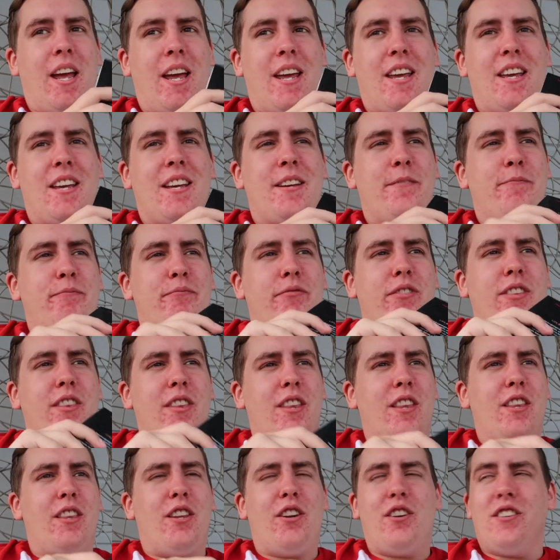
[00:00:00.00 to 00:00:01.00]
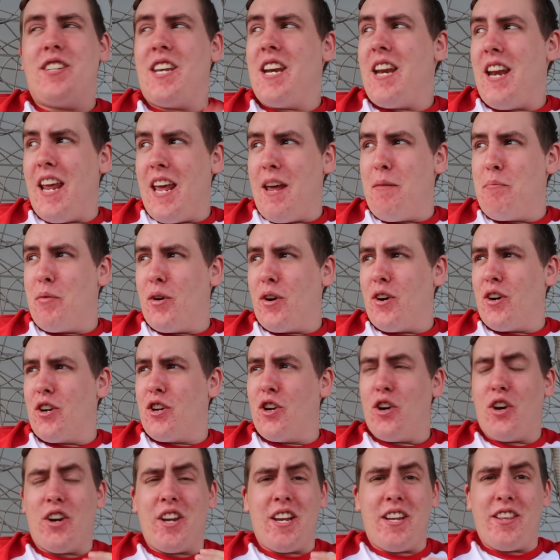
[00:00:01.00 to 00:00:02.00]
like there's a neighbor
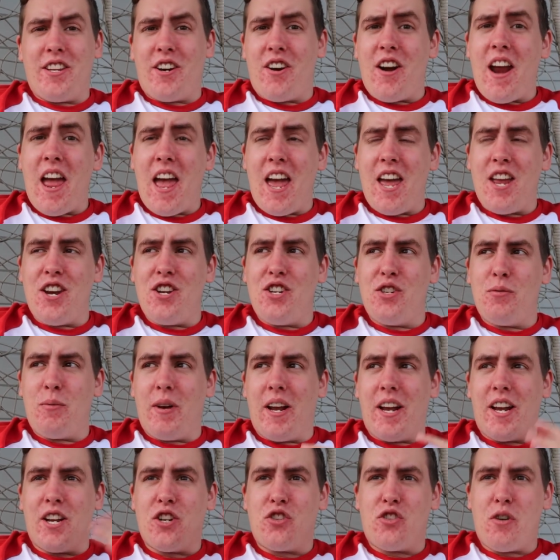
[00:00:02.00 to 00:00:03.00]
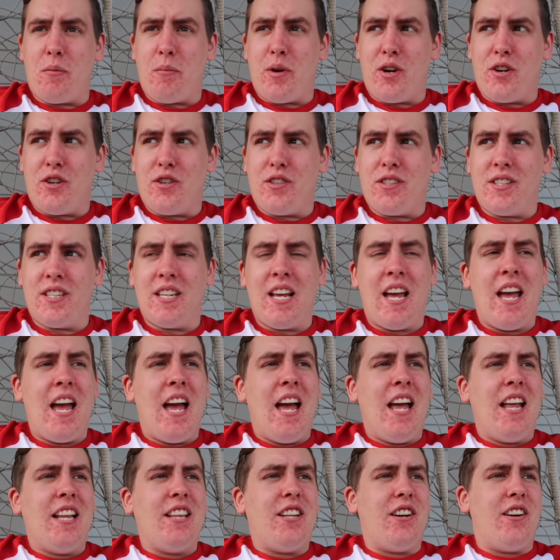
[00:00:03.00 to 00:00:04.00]
cutting their hedge with like a trimmers.
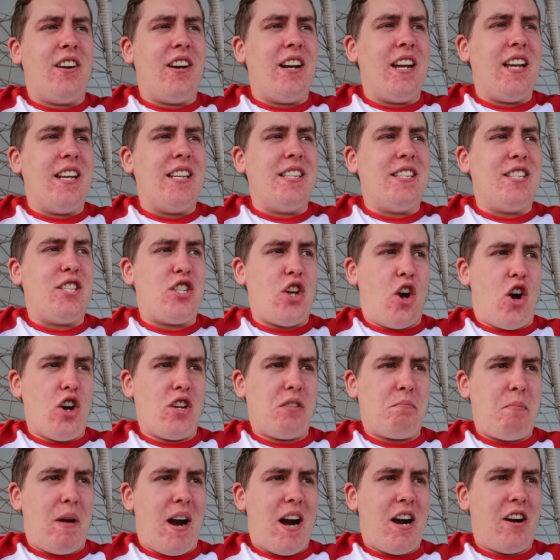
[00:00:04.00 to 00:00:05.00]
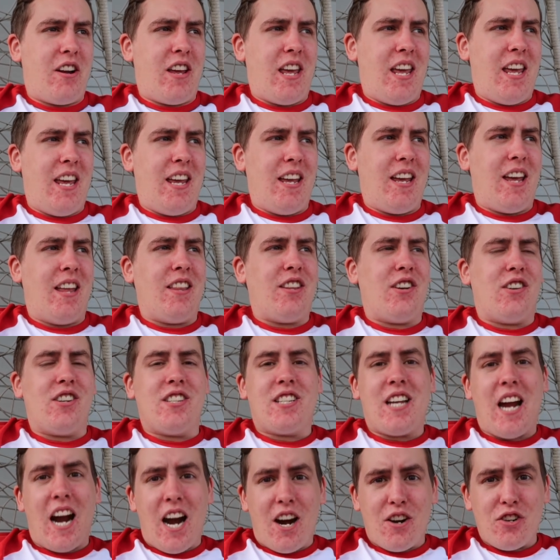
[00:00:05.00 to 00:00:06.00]
There is dogs barking.
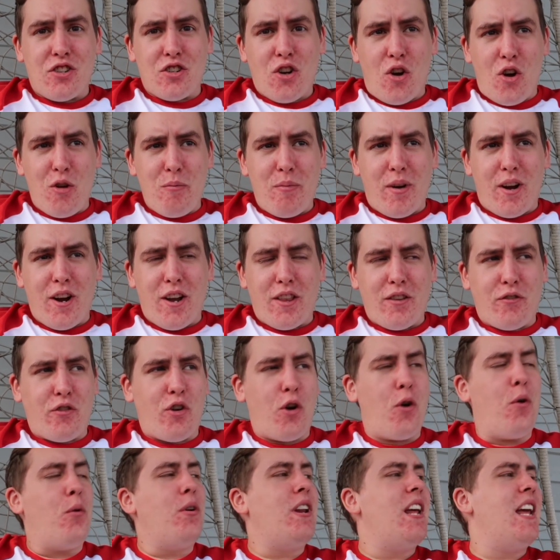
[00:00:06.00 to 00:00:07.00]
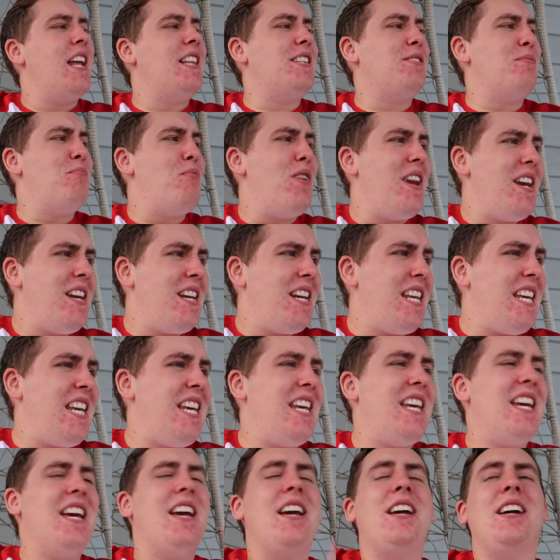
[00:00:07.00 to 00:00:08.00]
There's cars going by on the road. It's
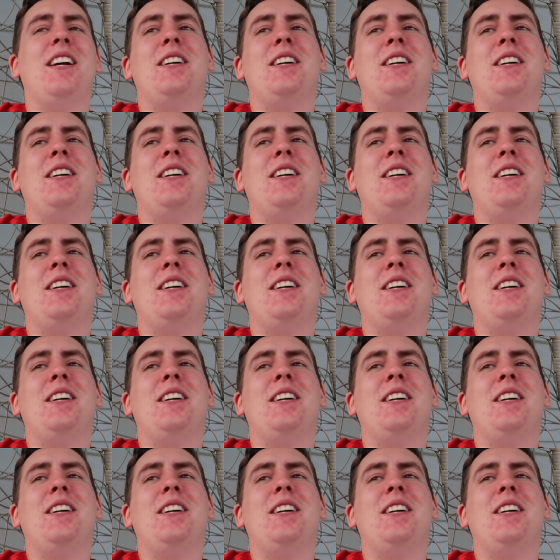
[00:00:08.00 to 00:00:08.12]
windy.